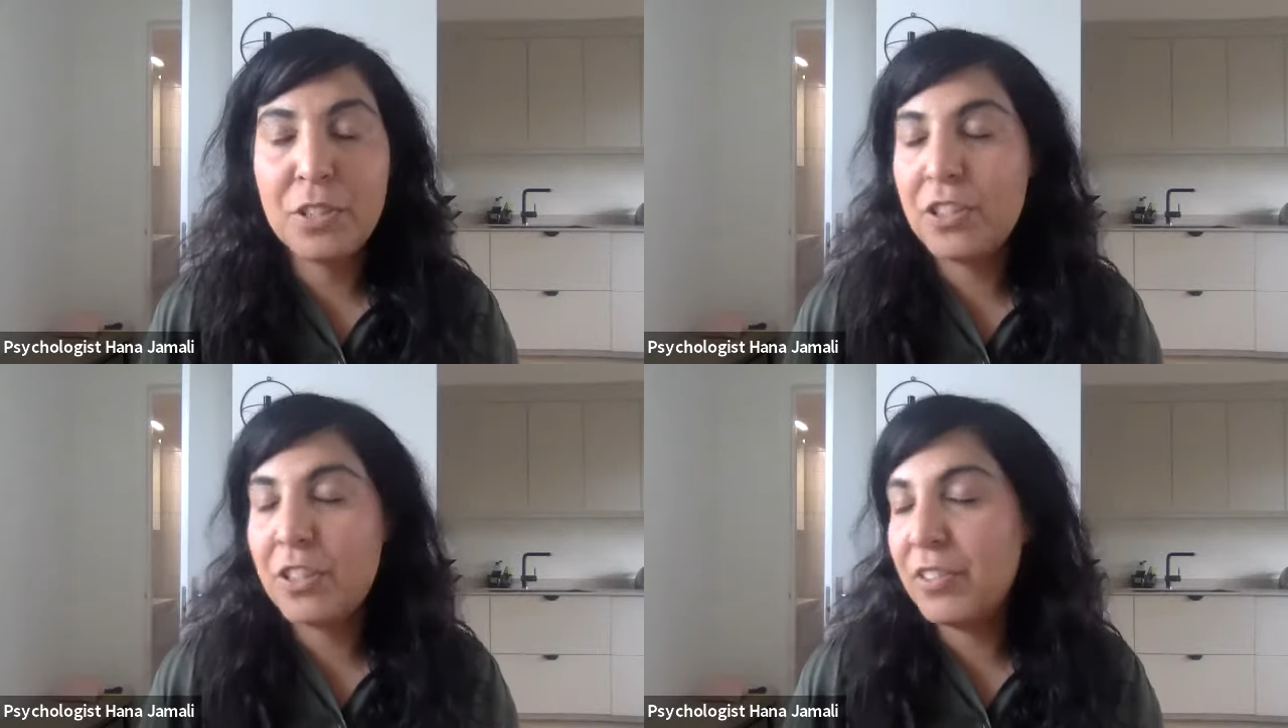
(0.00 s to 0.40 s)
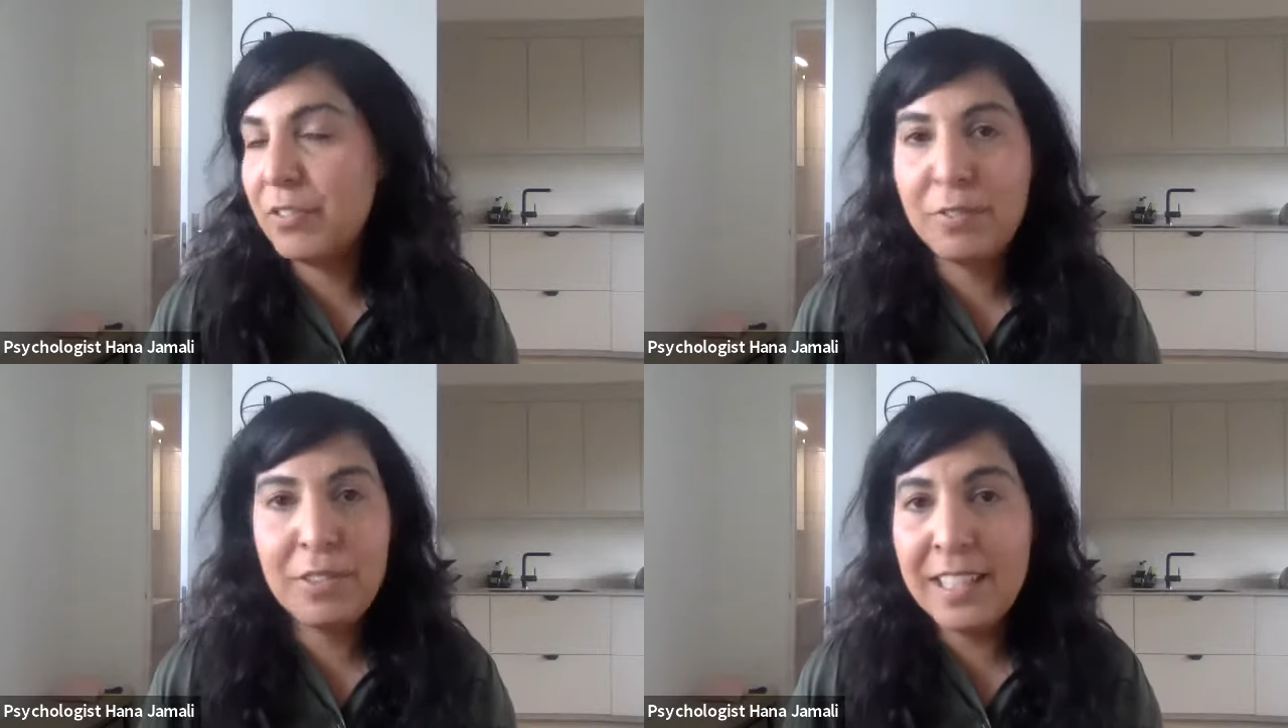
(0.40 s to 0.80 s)
which are
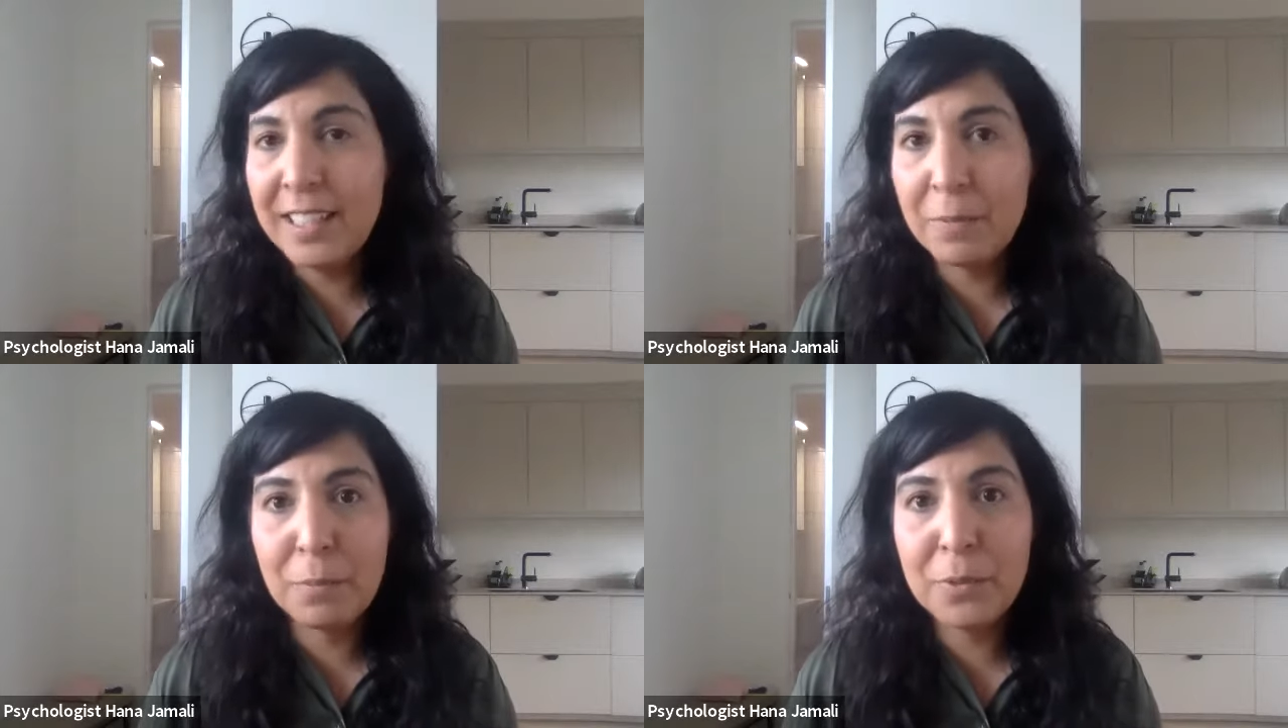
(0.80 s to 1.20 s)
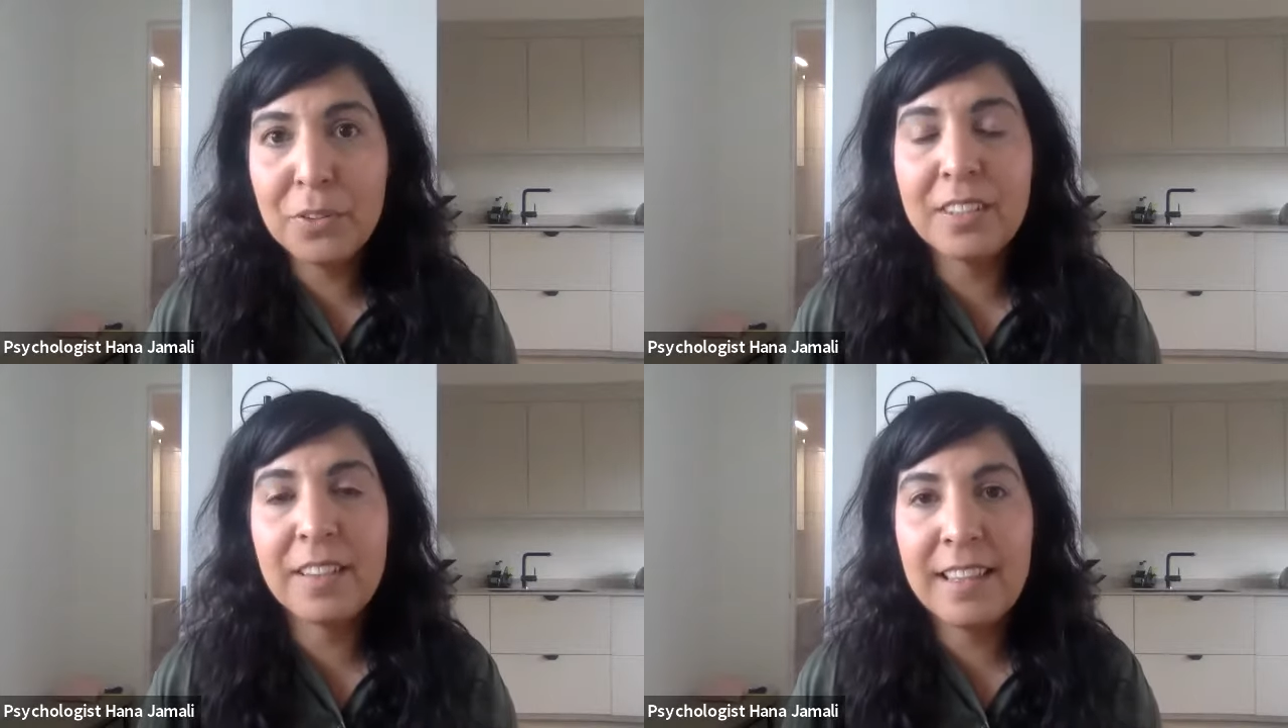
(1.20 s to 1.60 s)
really
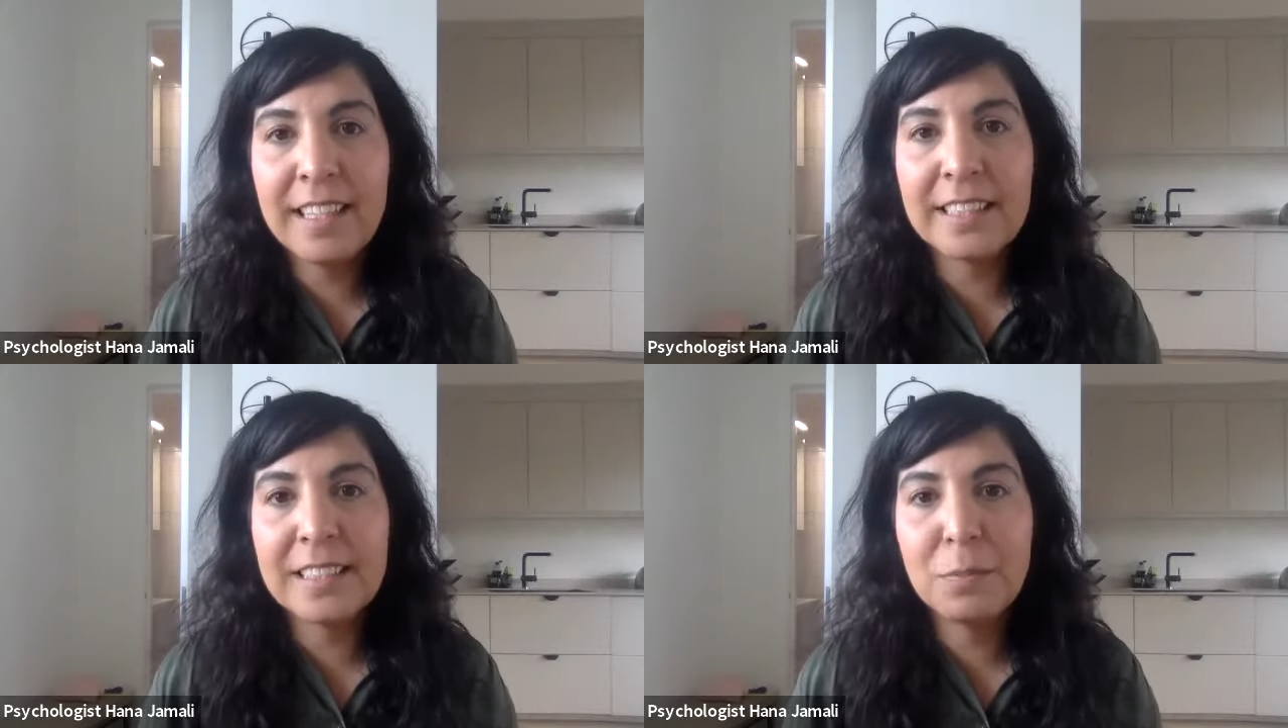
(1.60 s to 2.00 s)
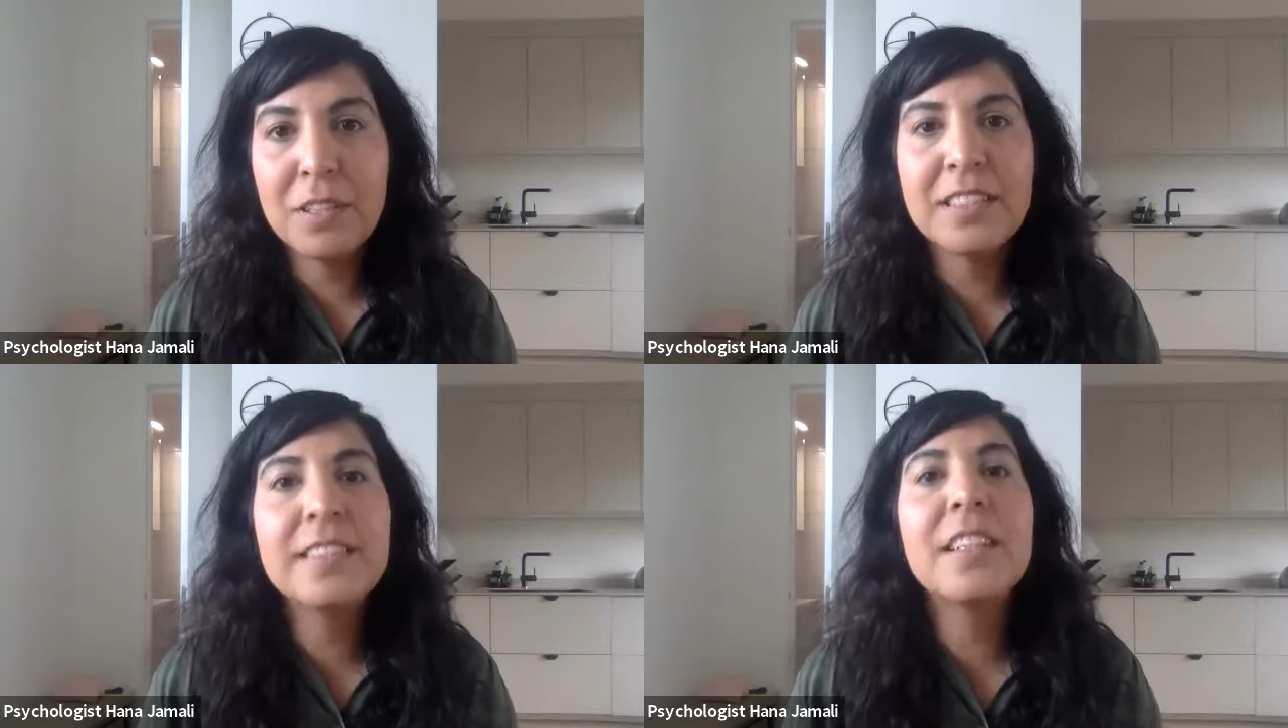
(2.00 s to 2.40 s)
important things,
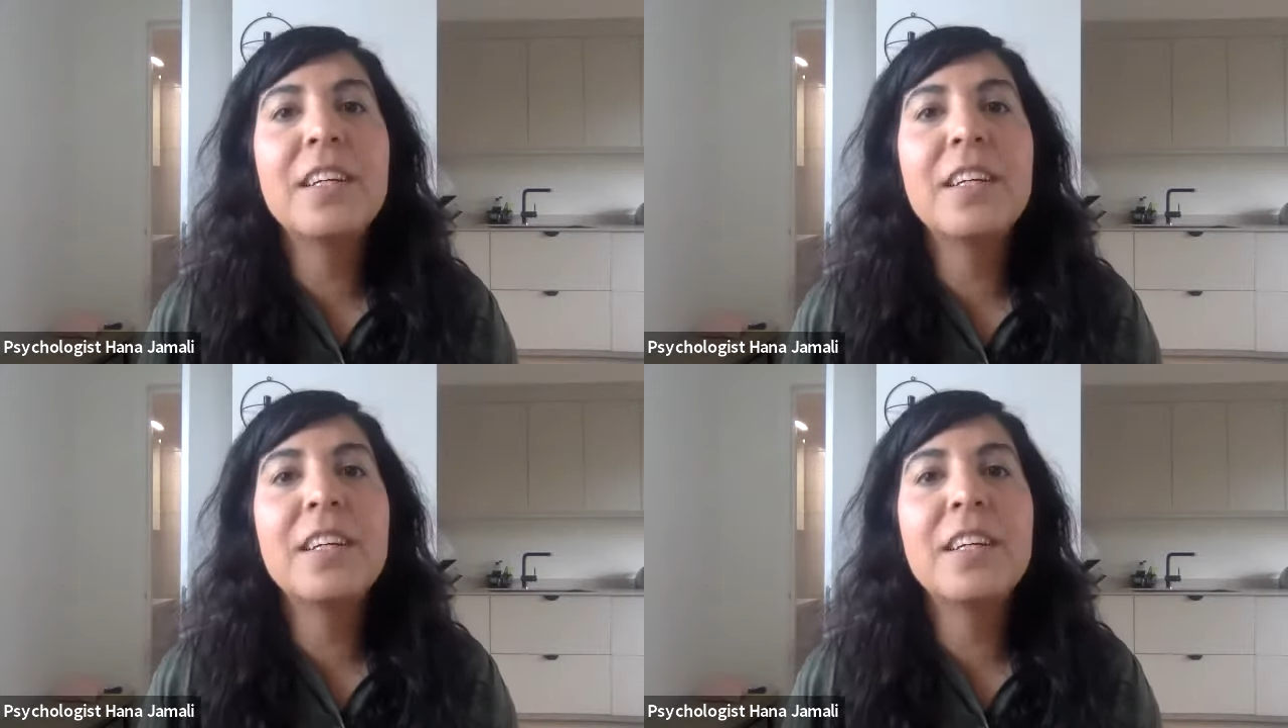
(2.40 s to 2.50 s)
but it's